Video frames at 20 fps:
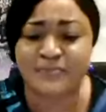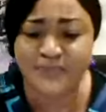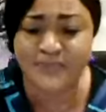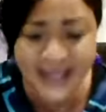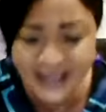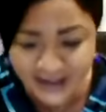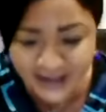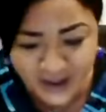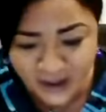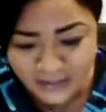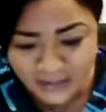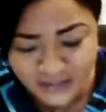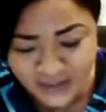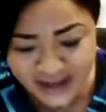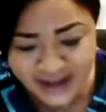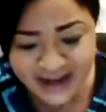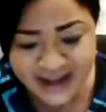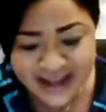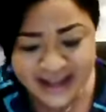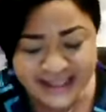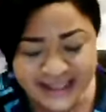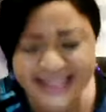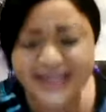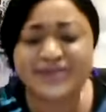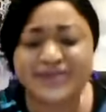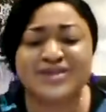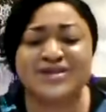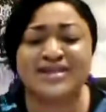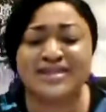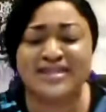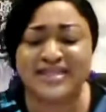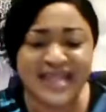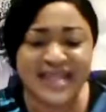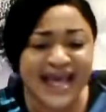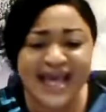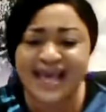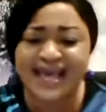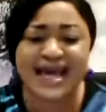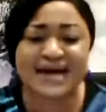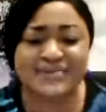PIN number. Till
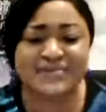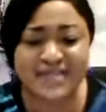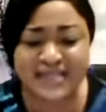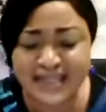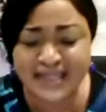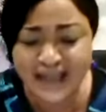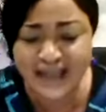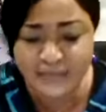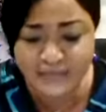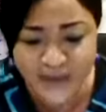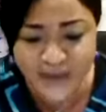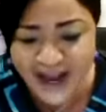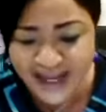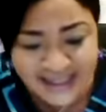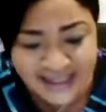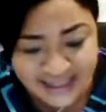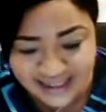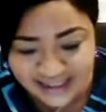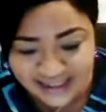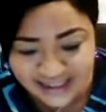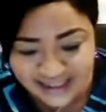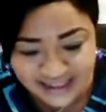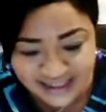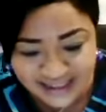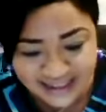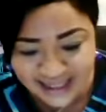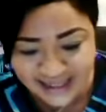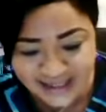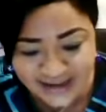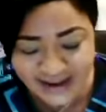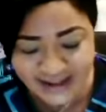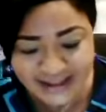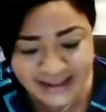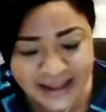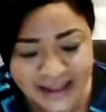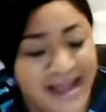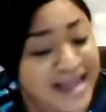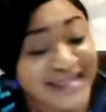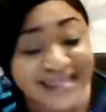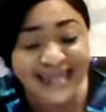today, I'm still a practicing nurse.
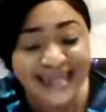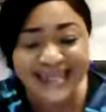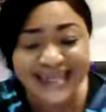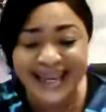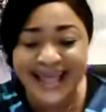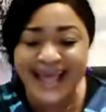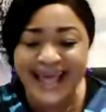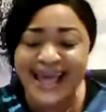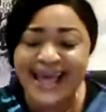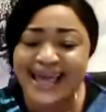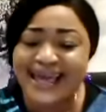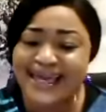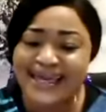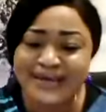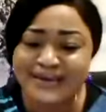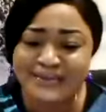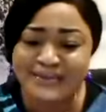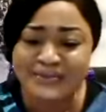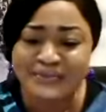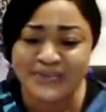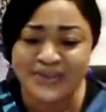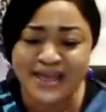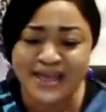The name